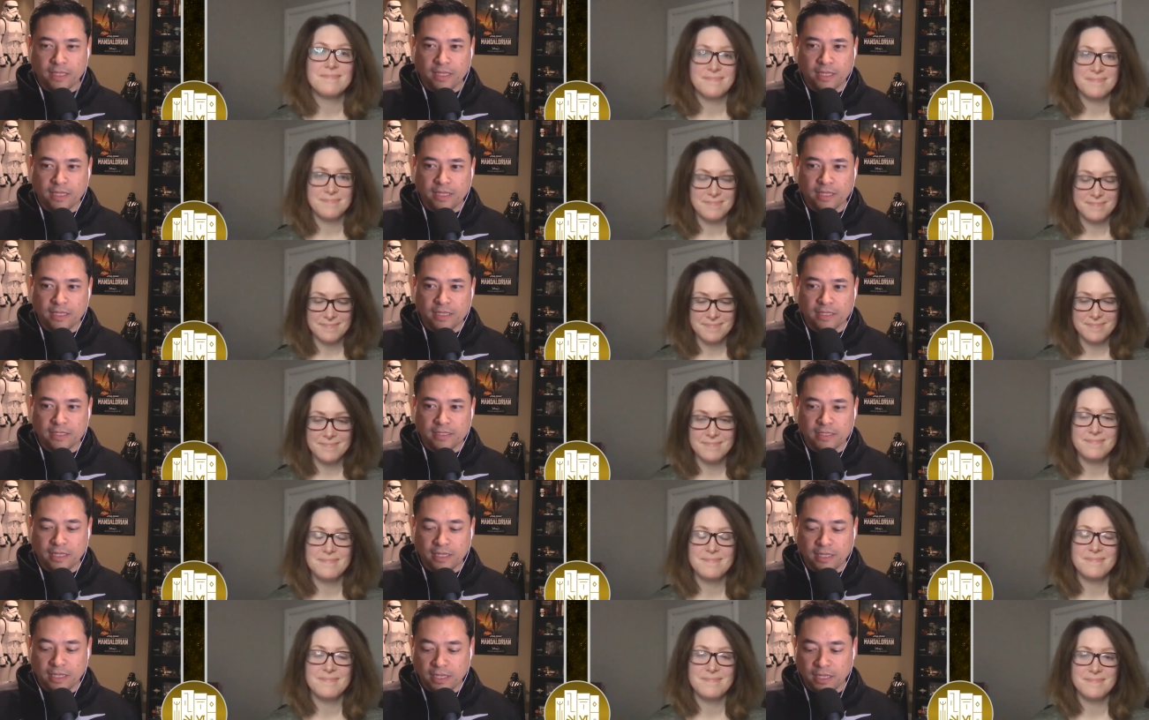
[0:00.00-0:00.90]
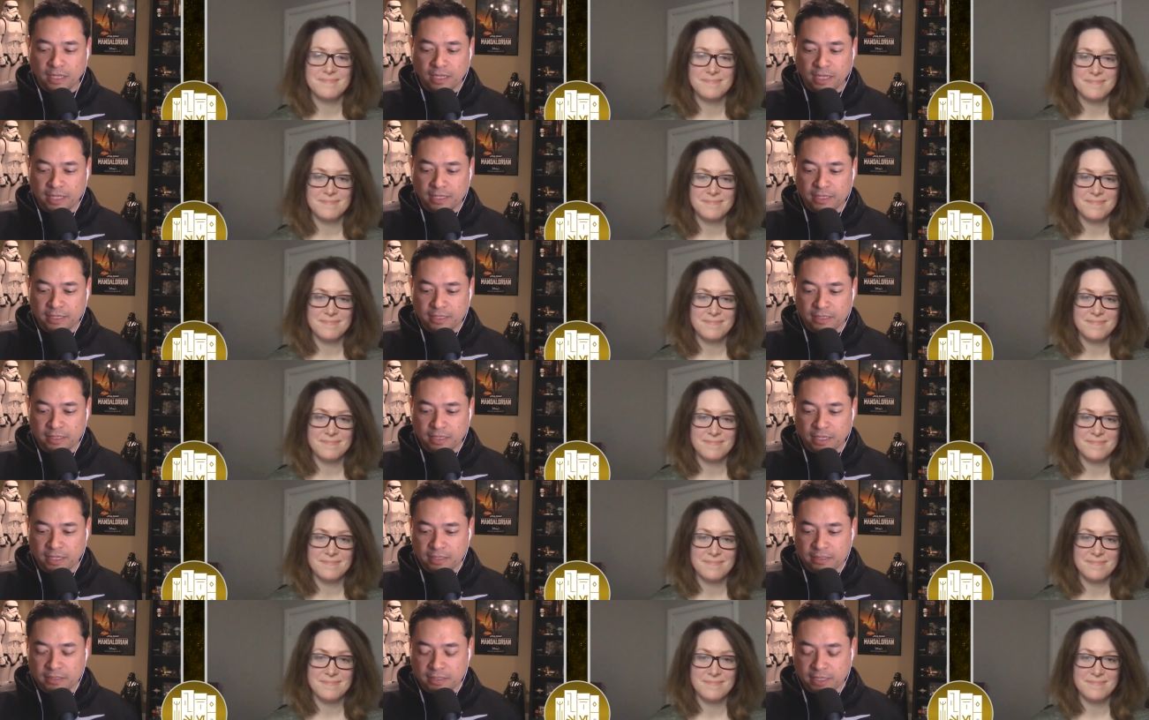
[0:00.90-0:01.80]
Speaker 1: Uh, I,
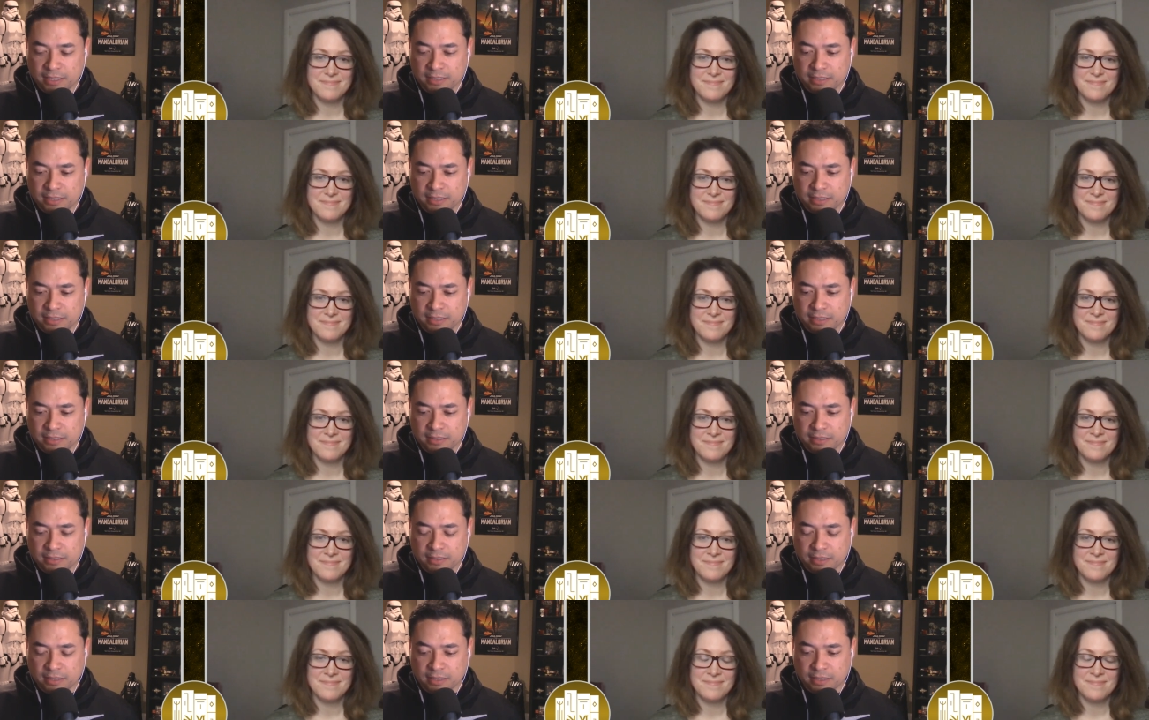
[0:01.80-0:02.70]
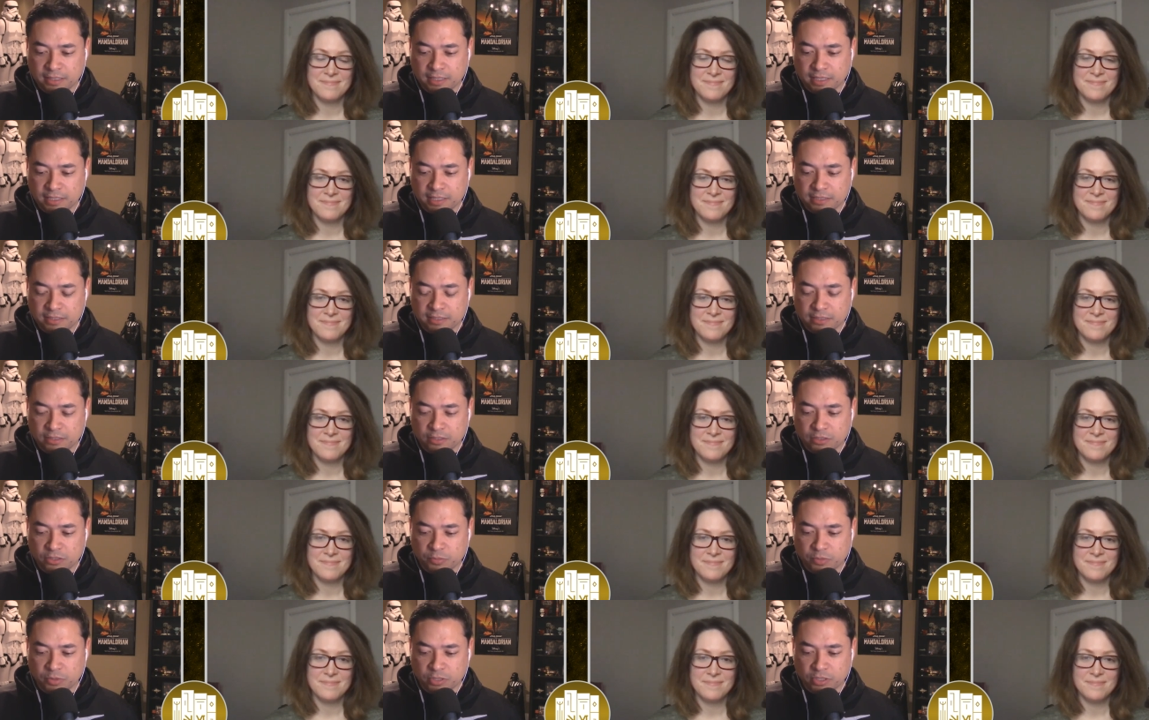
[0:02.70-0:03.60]
I, I did this. Uh, I listened to
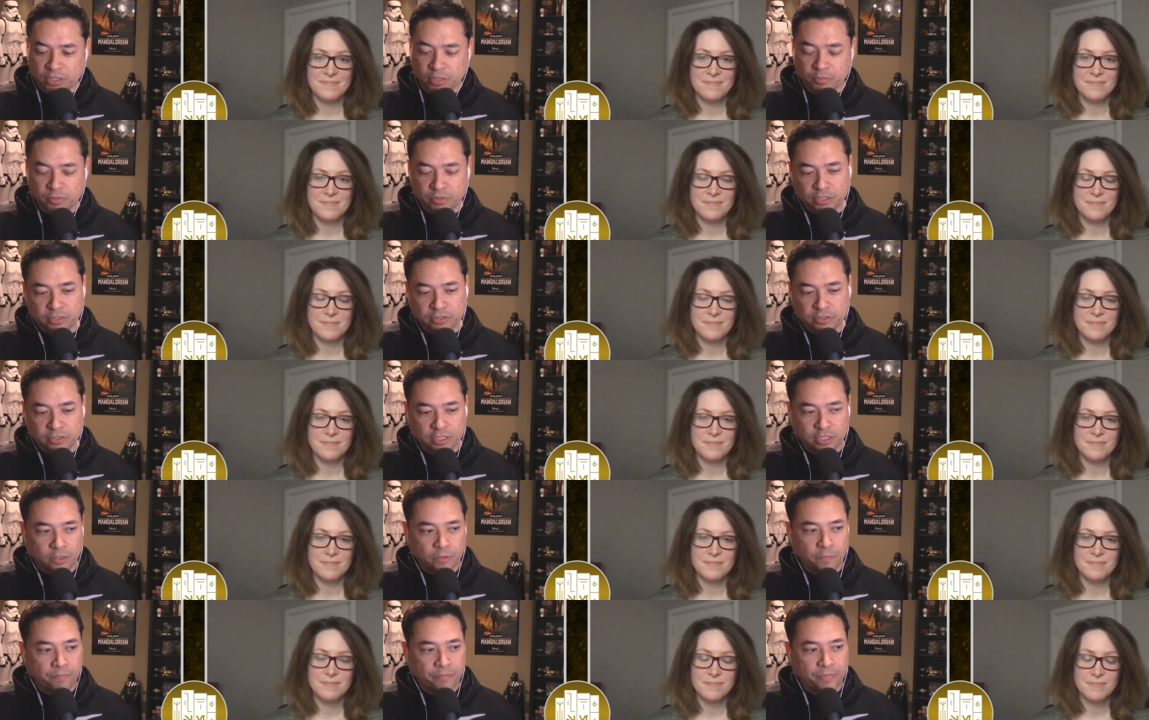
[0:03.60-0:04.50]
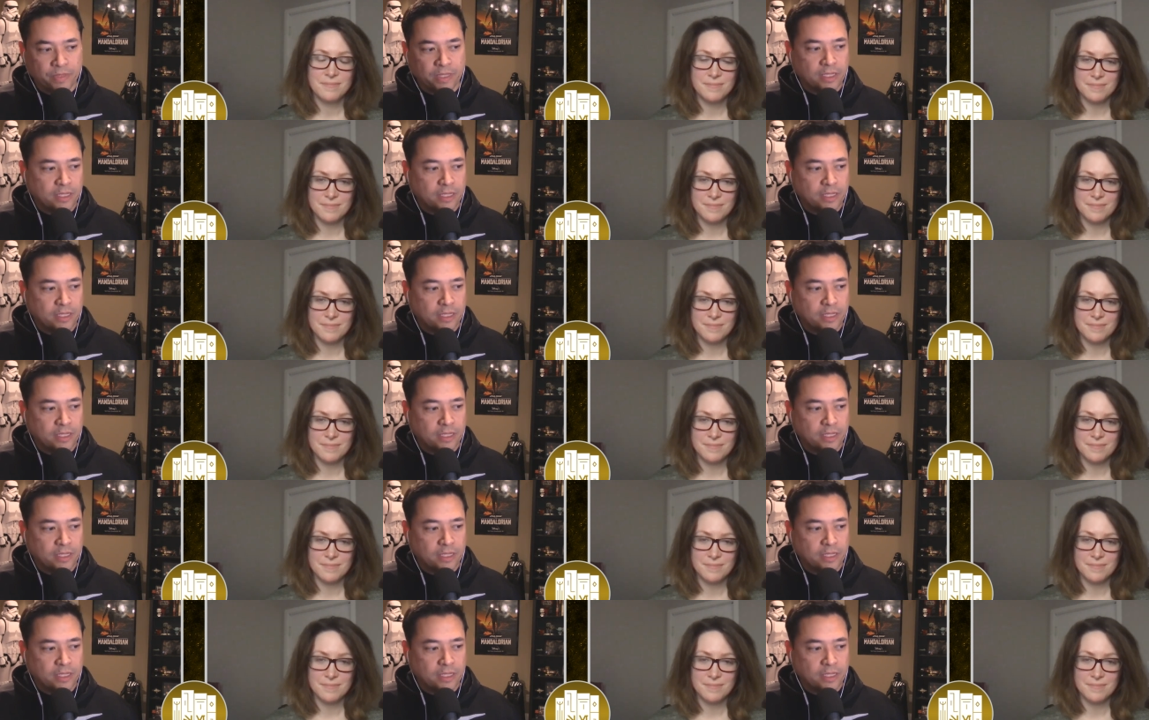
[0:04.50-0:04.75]
this book a couple years ago.